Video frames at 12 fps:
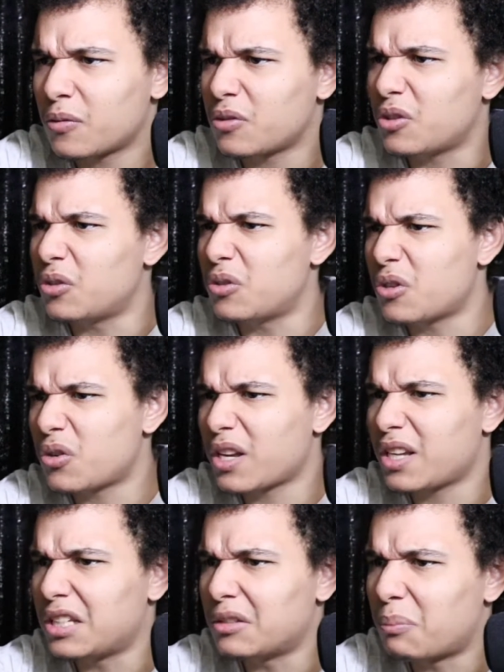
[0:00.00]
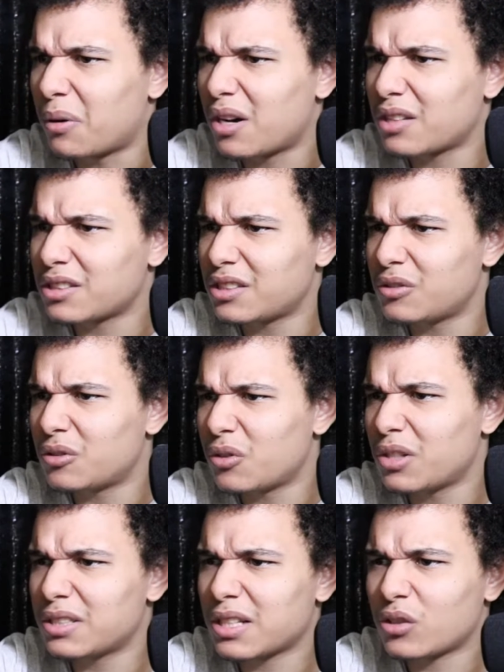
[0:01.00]
you know that he's bossy. You know
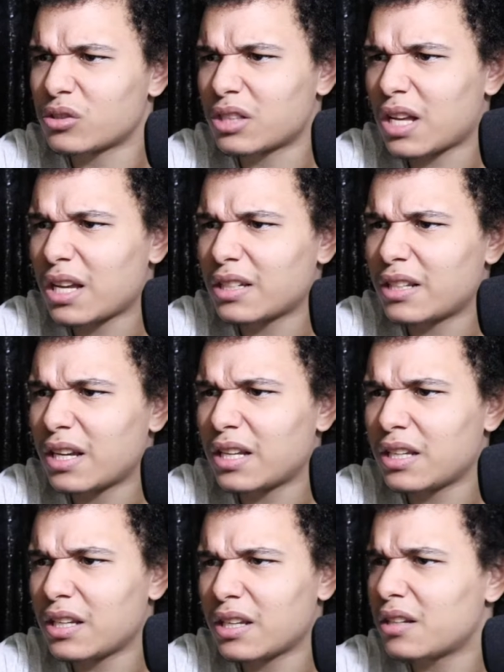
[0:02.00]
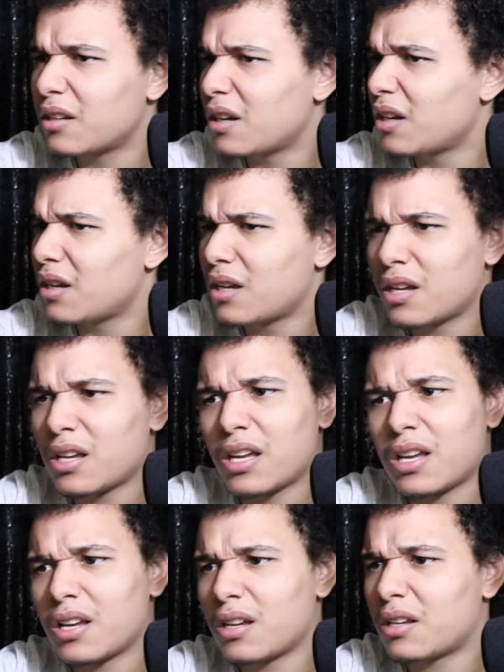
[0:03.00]
he's outside daily and
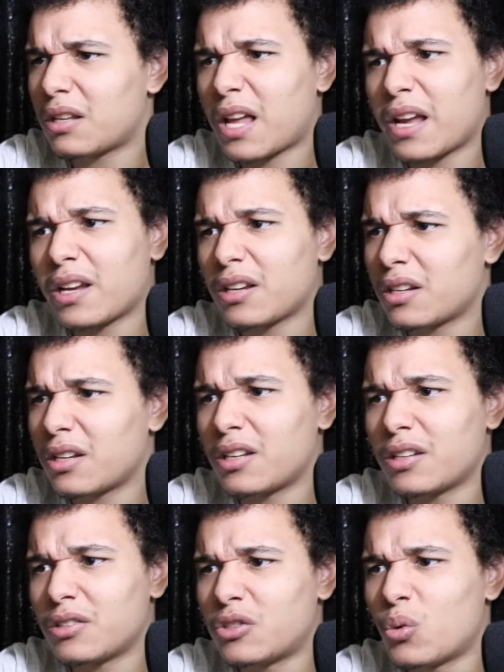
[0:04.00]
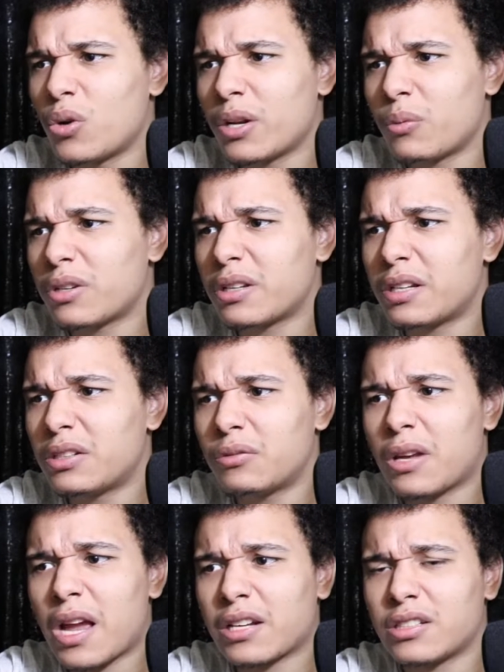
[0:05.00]
like doing it what he's
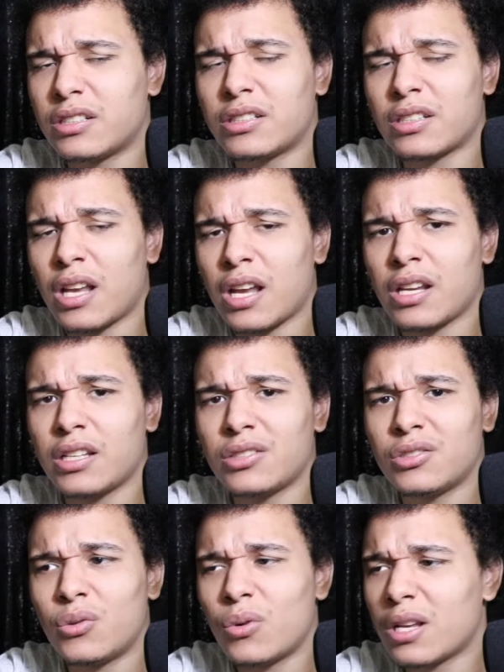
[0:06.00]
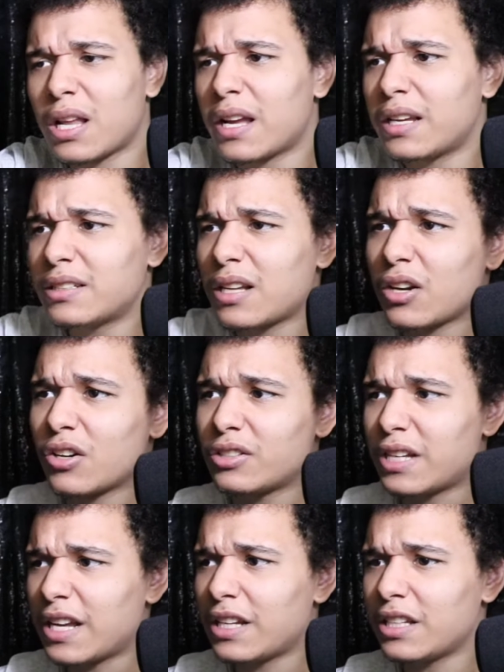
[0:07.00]
actually saying he's doing. Like he's out here
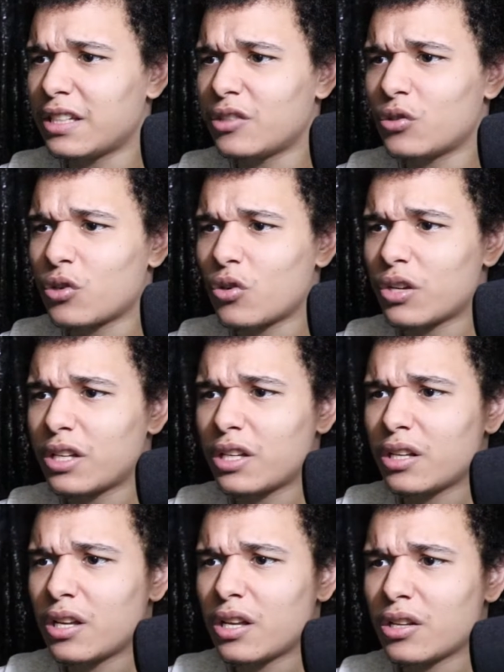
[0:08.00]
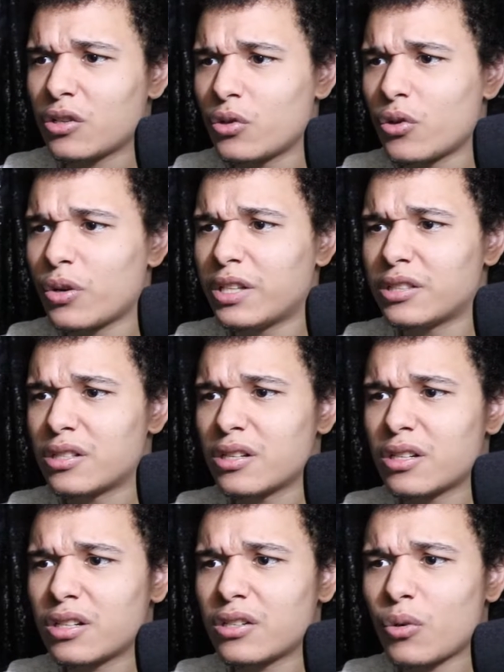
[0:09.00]
daily. You know he's
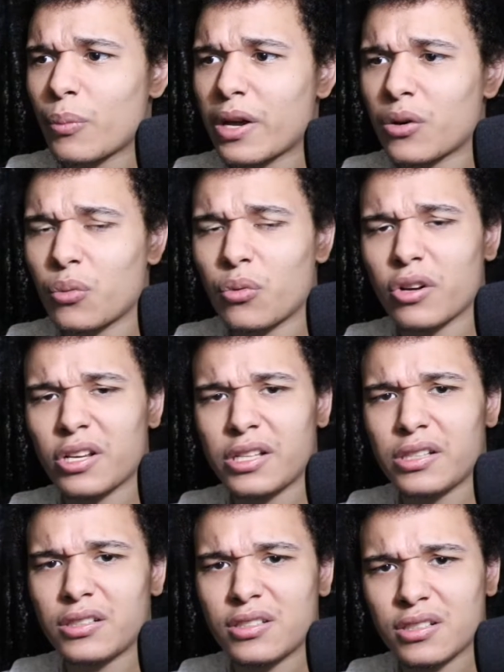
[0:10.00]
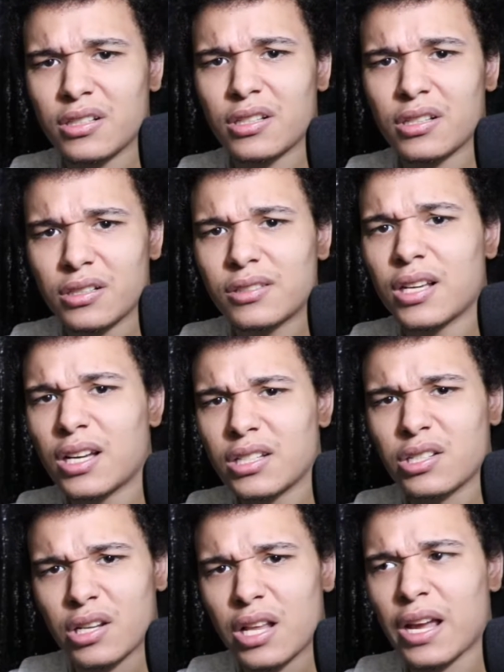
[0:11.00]
good no matter where he's
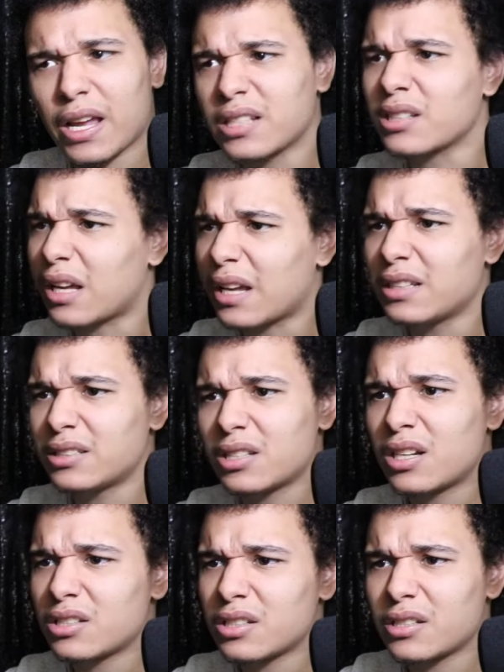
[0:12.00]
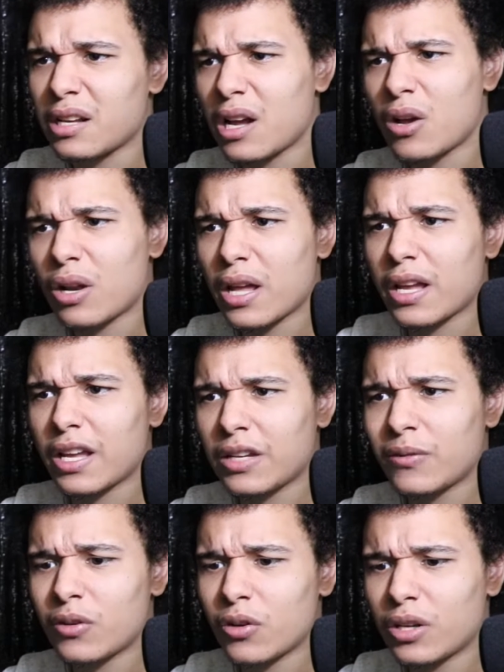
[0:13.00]
touching. Like it's like he's touching down. Like
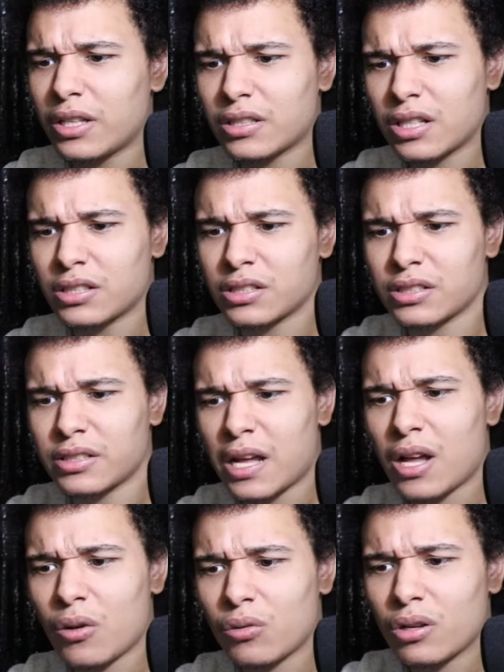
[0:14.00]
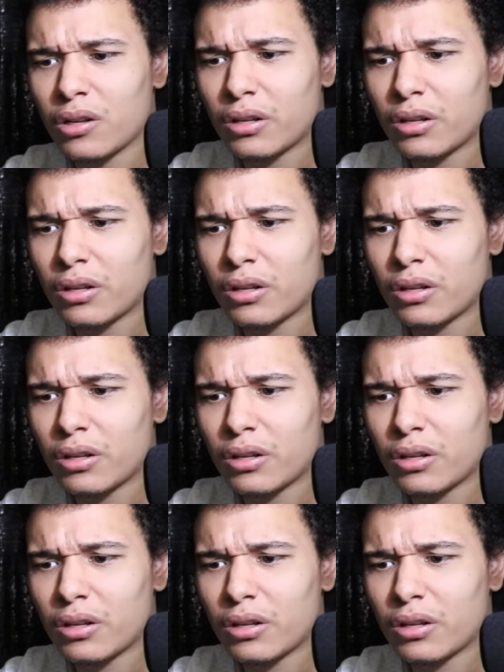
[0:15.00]
even though he touches down,